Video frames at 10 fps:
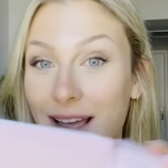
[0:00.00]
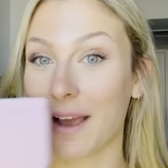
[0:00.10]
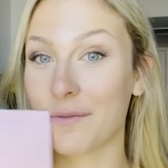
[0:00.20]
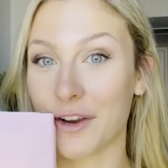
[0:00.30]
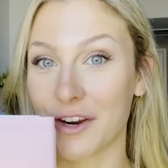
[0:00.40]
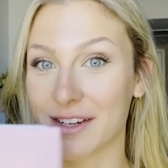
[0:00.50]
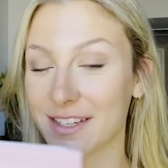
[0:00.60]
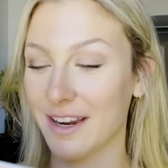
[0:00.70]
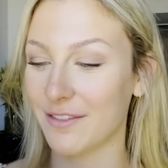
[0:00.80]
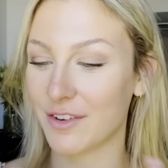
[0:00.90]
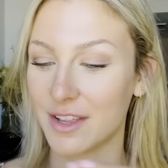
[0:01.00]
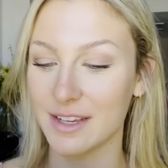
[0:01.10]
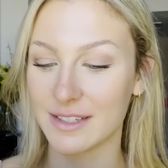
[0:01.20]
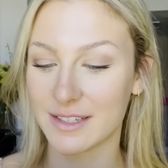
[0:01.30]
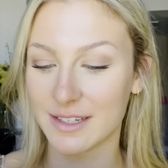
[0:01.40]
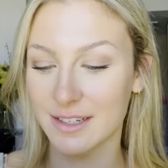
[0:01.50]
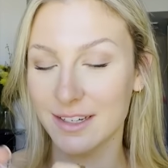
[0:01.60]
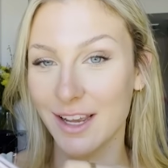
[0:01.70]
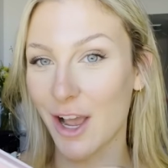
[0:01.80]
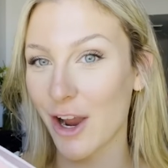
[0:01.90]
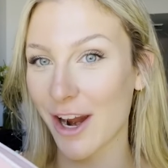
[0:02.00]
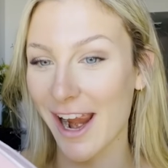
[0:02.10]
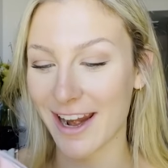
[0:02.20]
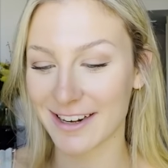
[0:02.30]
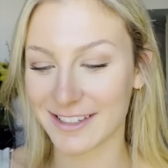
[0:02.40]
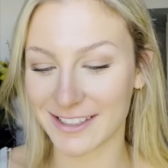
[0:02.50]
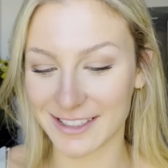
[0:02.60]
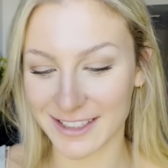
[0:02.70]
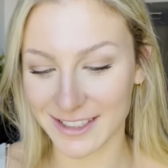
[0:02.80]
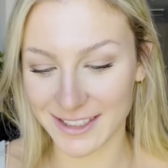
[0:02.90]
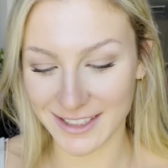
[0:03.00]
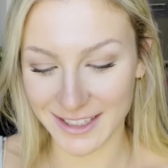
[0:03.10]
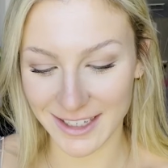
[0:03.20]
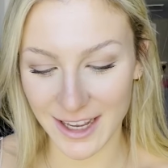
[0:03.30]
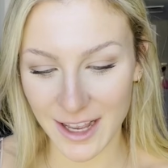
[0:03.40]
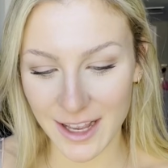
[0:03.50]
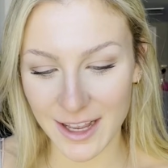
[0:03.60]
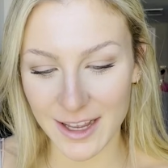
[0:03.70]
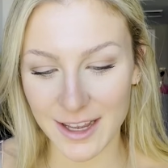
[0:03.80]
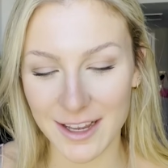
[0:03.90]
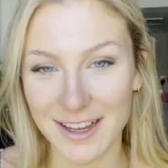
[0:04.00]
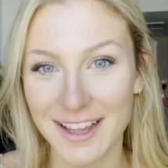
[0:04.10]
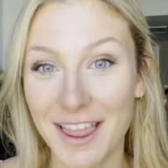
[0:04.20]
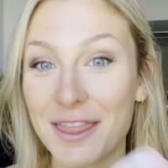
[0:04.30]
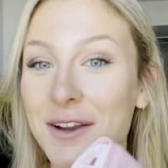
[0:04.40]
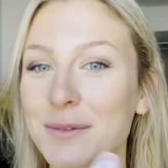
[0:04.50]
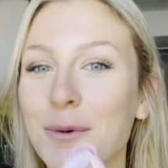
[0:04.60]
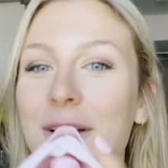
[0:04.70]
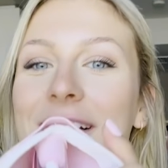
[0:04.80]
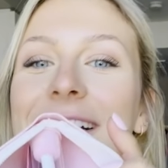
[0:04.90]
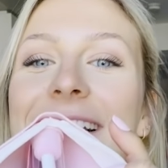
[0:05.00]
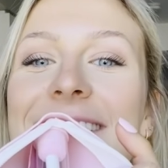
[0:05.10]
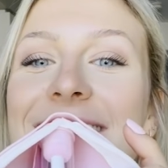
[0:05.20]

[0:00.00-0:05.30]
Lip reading: I'm very excited for this. All right. There are more goodies